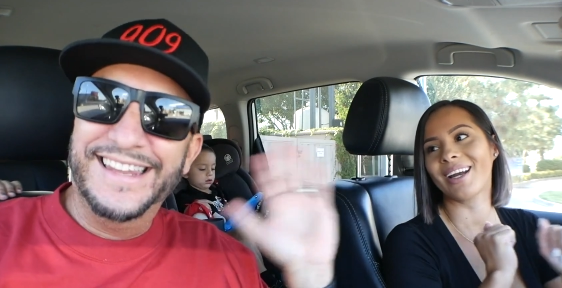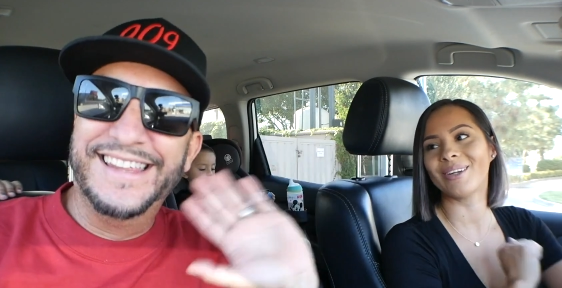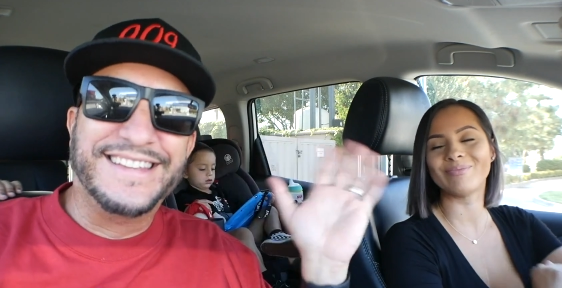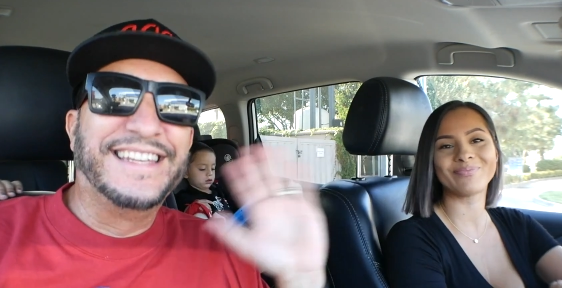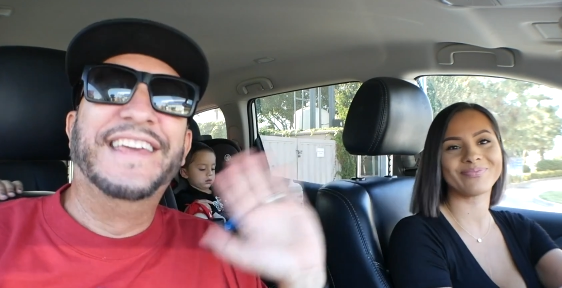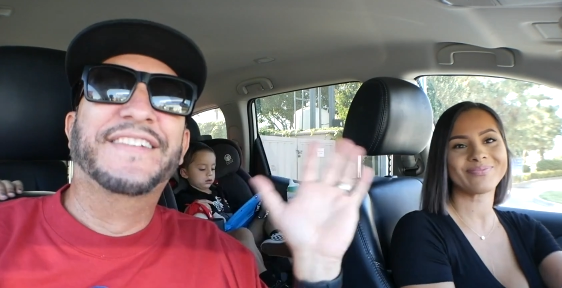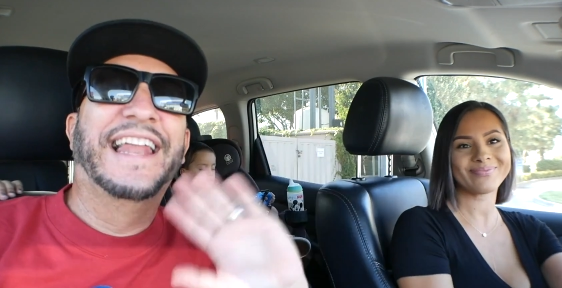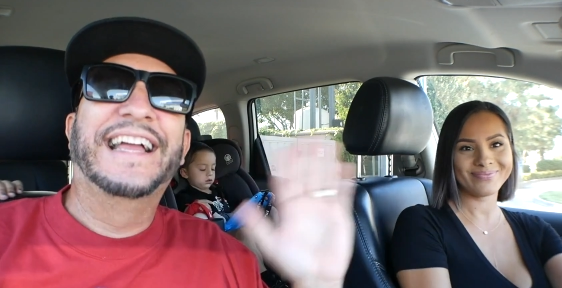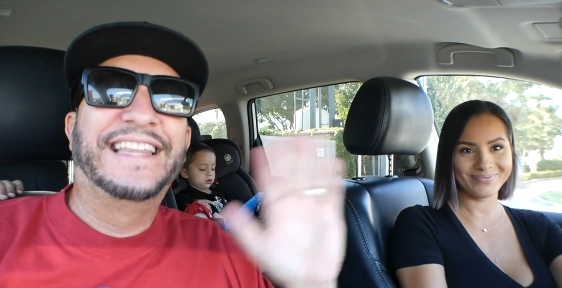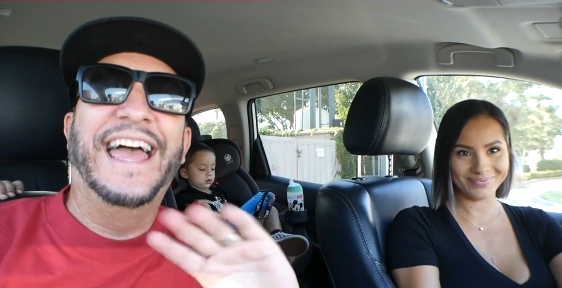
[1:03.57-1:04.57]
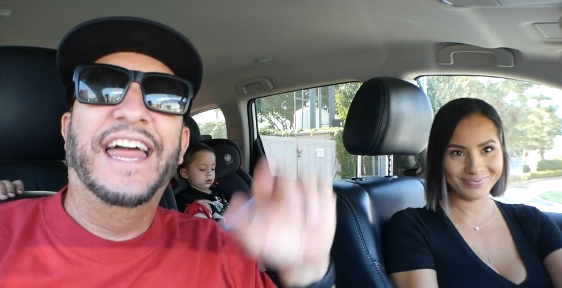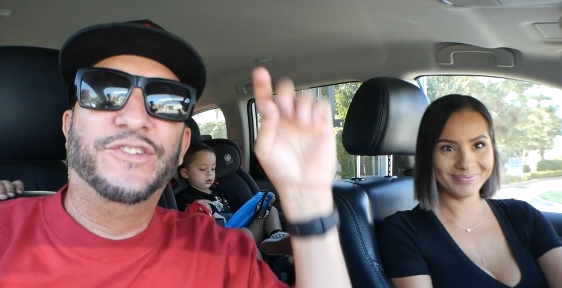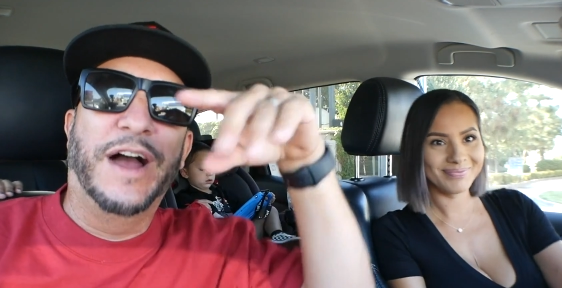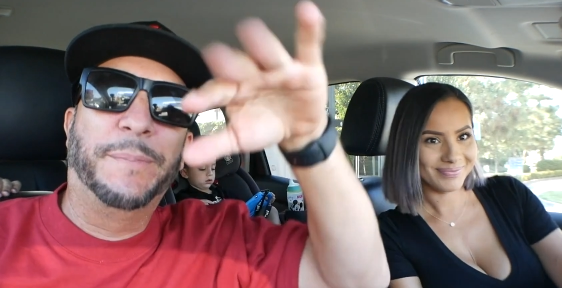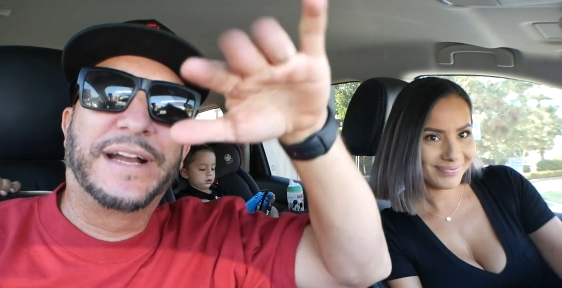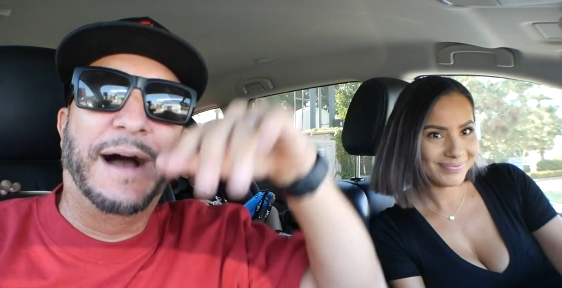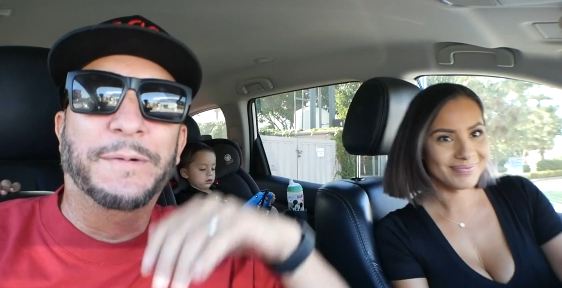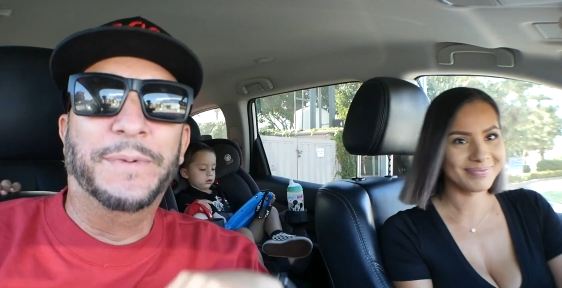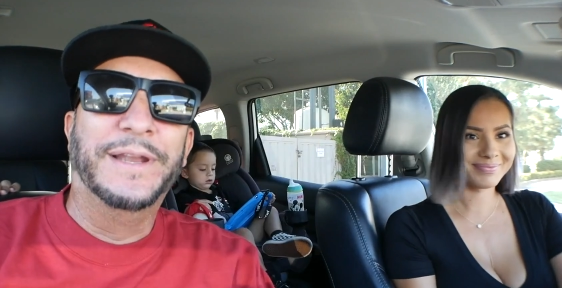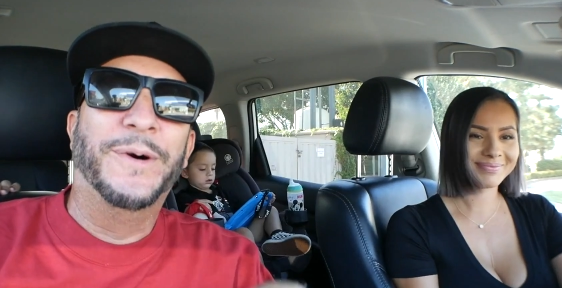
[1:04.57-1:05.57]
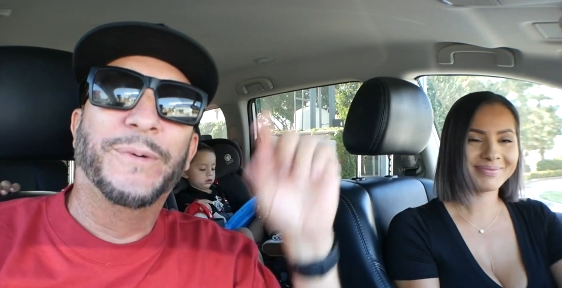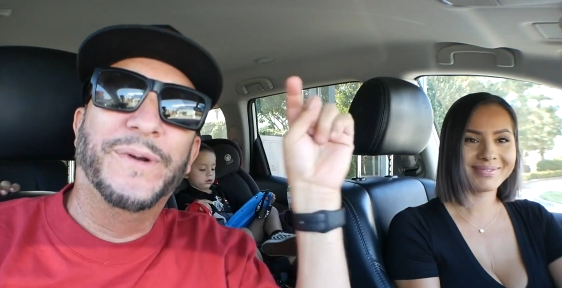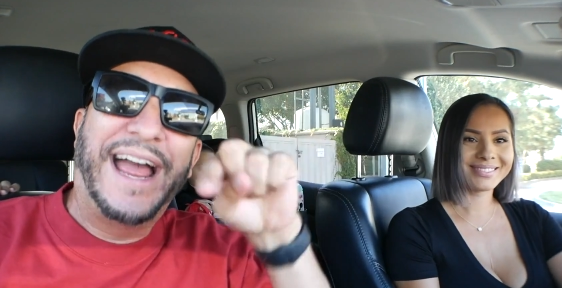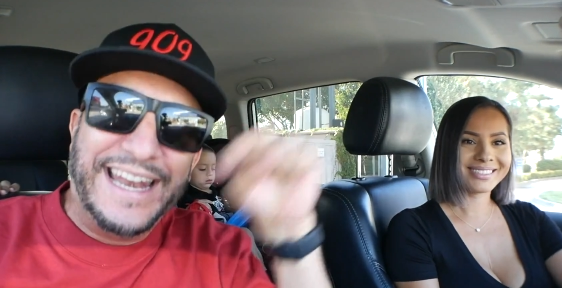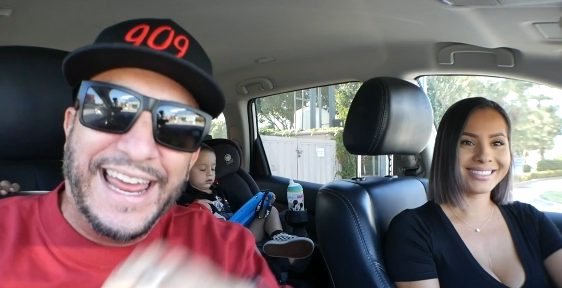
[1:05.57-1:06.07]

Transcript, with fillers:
Speaker 1: now. Let's just leave it like that and drop a comment below right